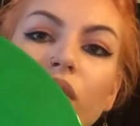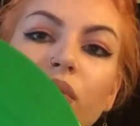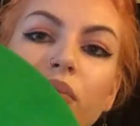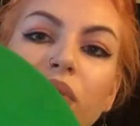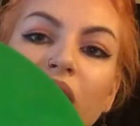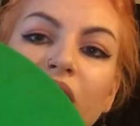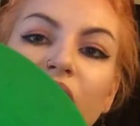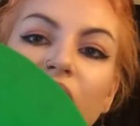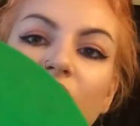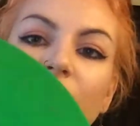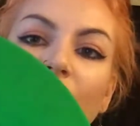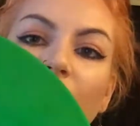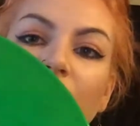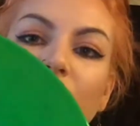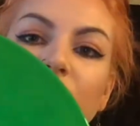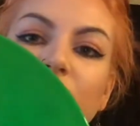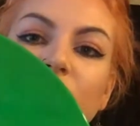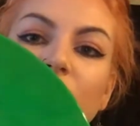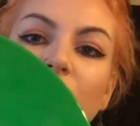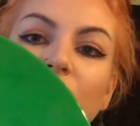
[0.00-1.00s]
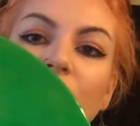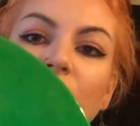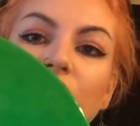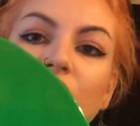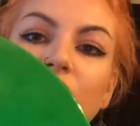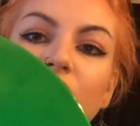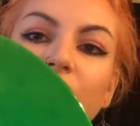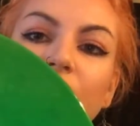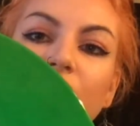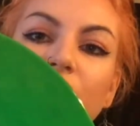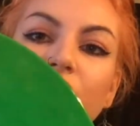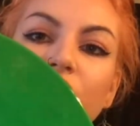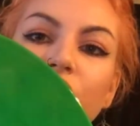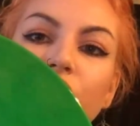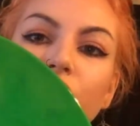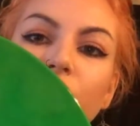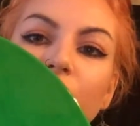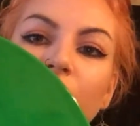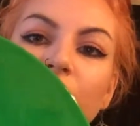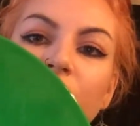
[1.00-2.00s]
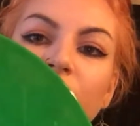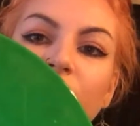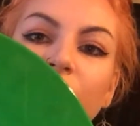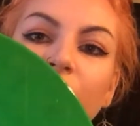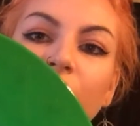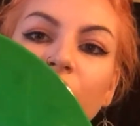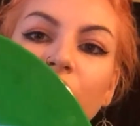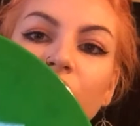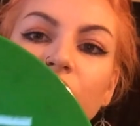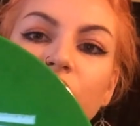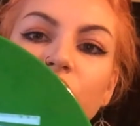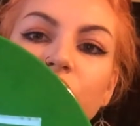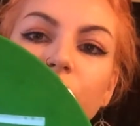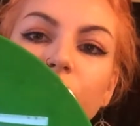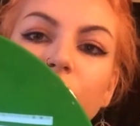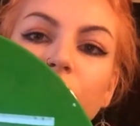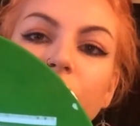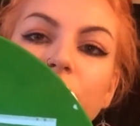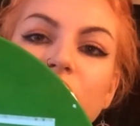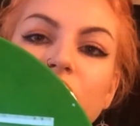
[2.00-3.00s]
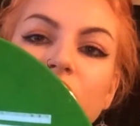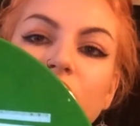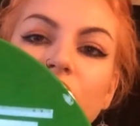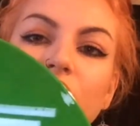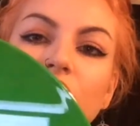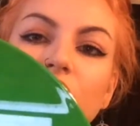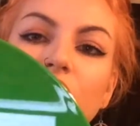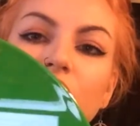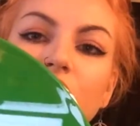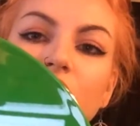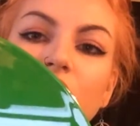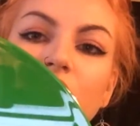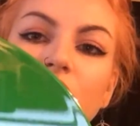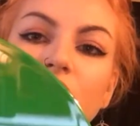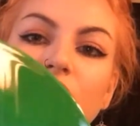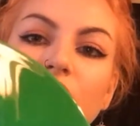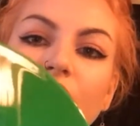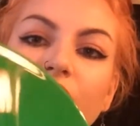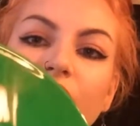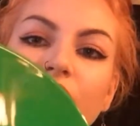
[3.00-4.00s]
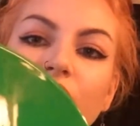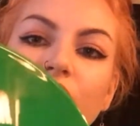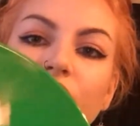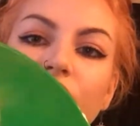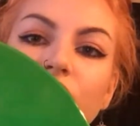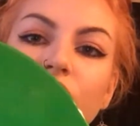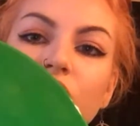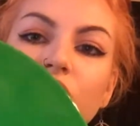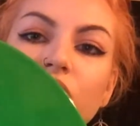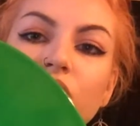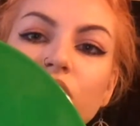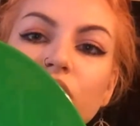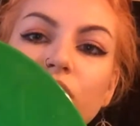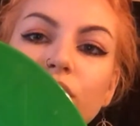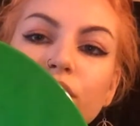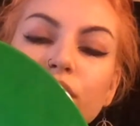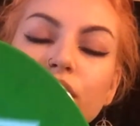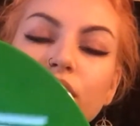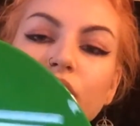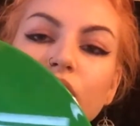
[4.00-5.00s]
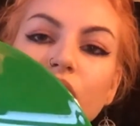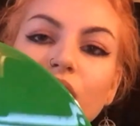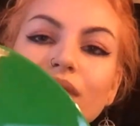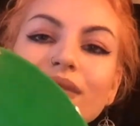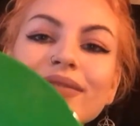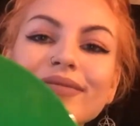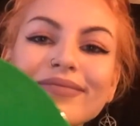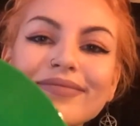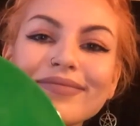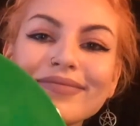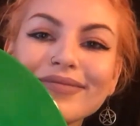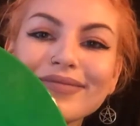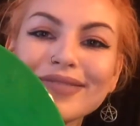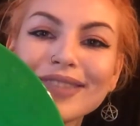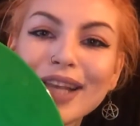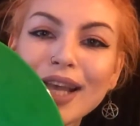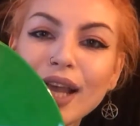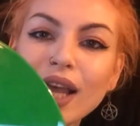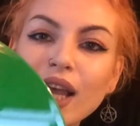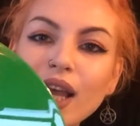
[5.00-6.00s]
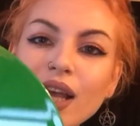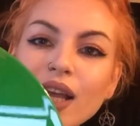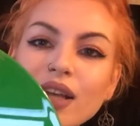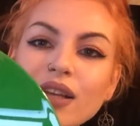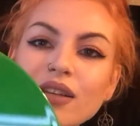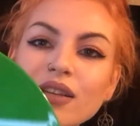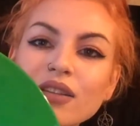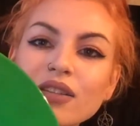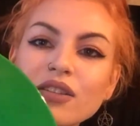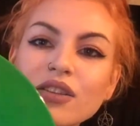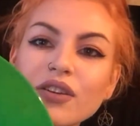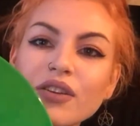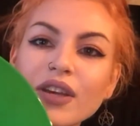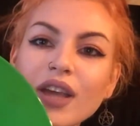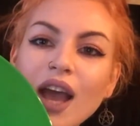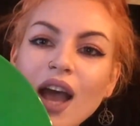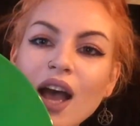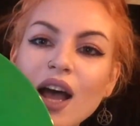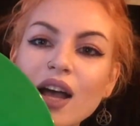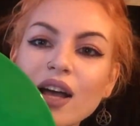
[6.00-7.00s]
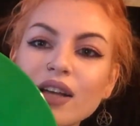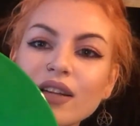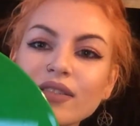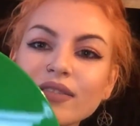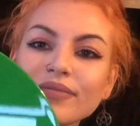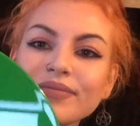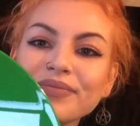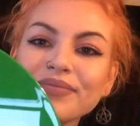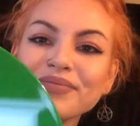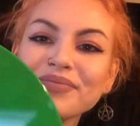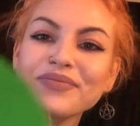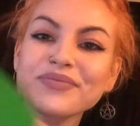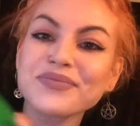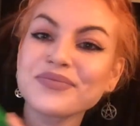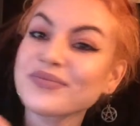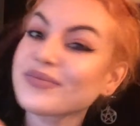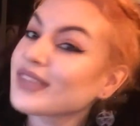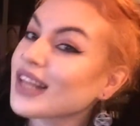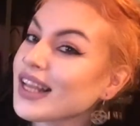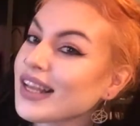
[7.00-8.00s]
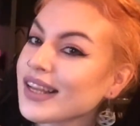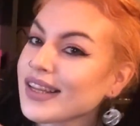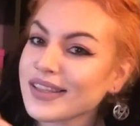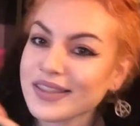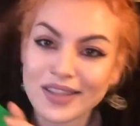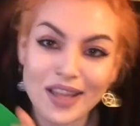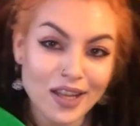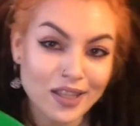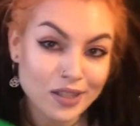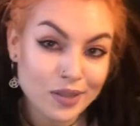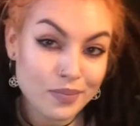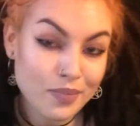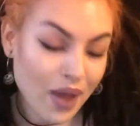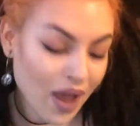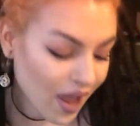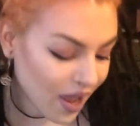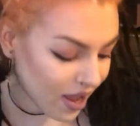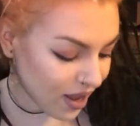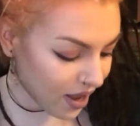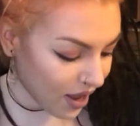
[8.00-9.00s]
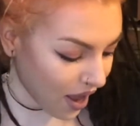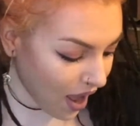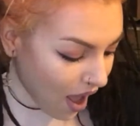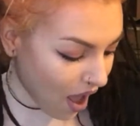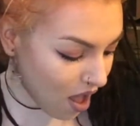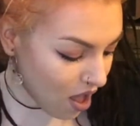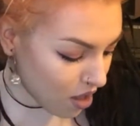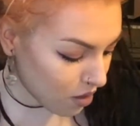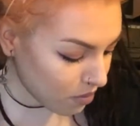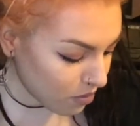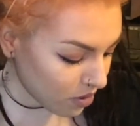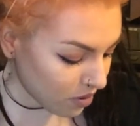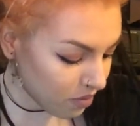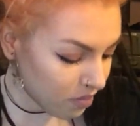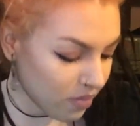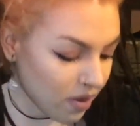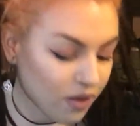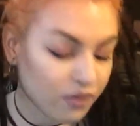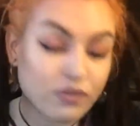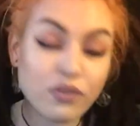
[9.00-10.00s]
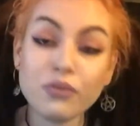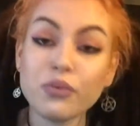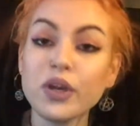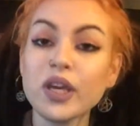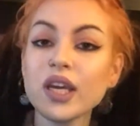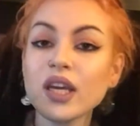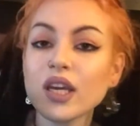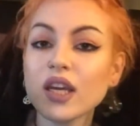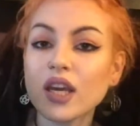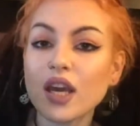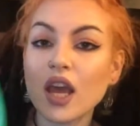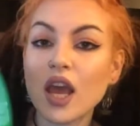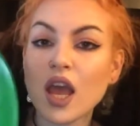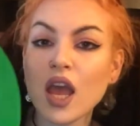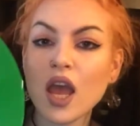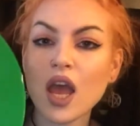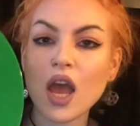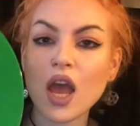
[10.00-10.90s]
but it has like an engraving. You could probably see it in the light of the computer. So yeah, that's my album of the week.